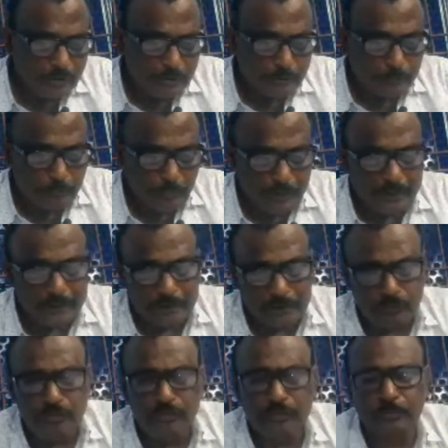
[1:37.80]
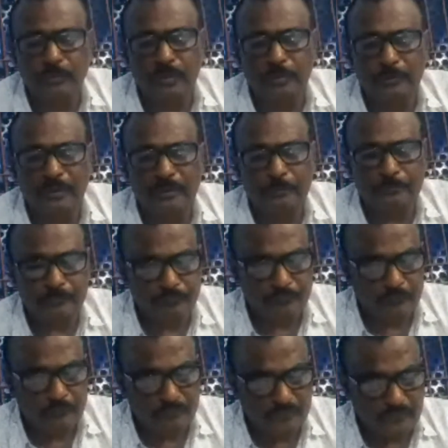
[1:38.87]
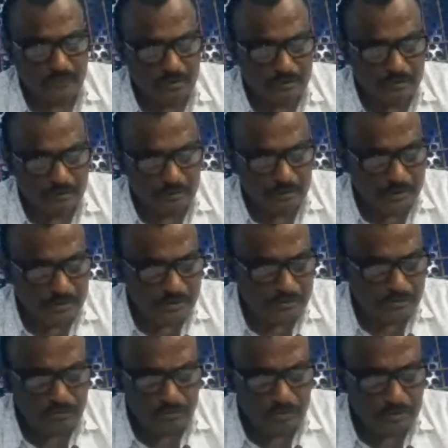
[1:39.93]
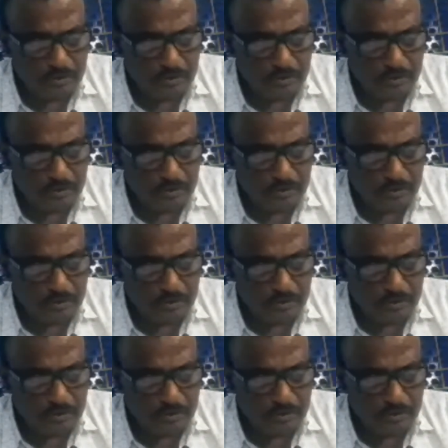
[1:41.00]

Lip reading: by another human being. That is called